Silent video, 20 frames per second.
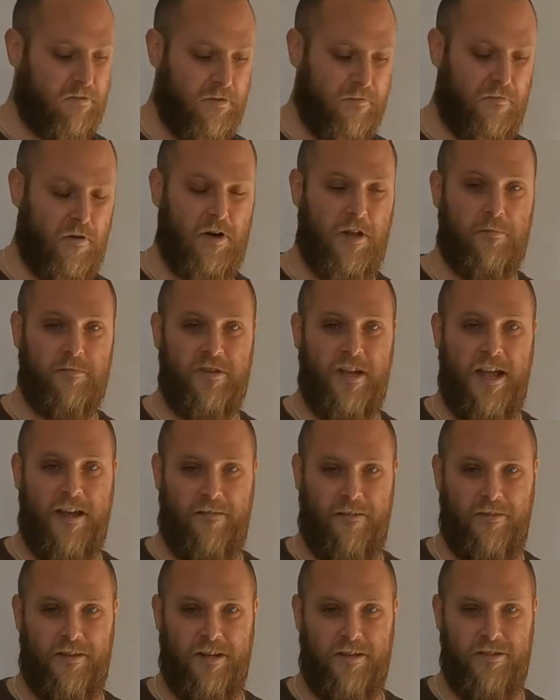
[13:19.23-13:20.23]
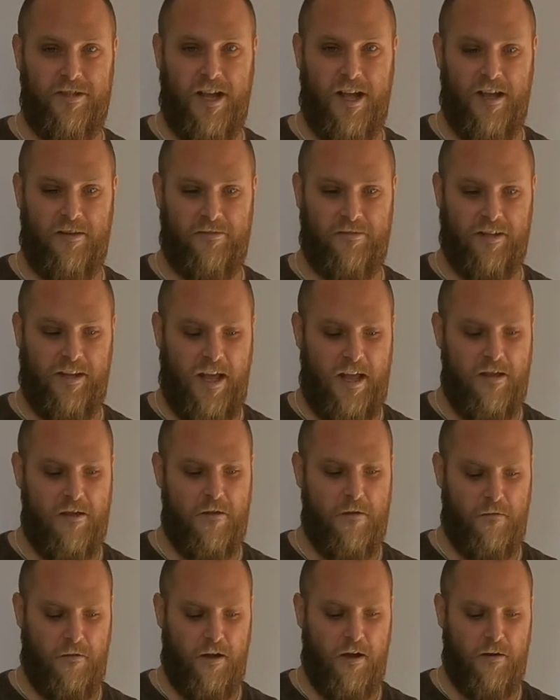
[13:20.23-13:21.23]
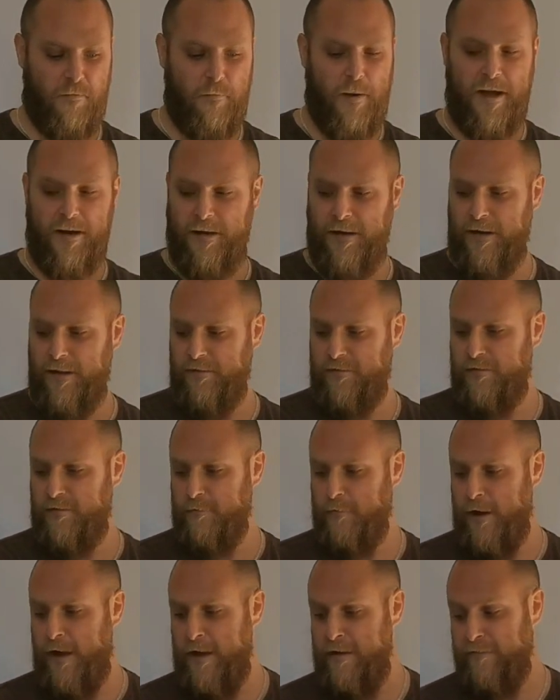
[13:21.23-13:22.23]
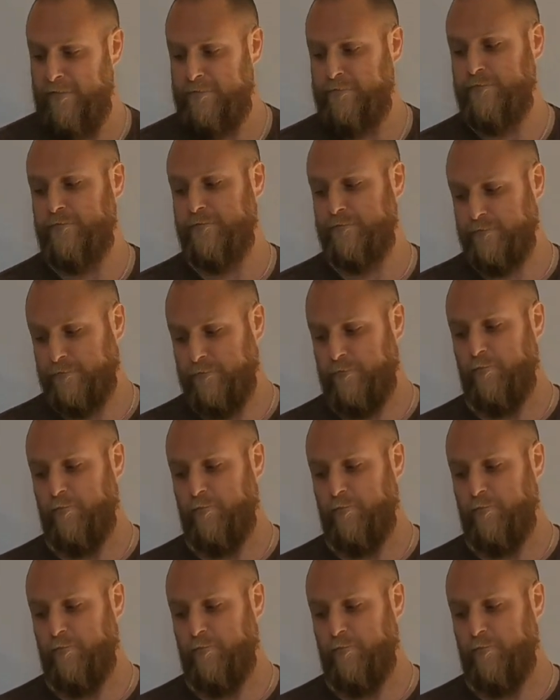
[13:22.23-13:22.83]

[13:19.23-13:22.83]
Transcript: of the volume's here under the chest to get you kind of paddling into the wave.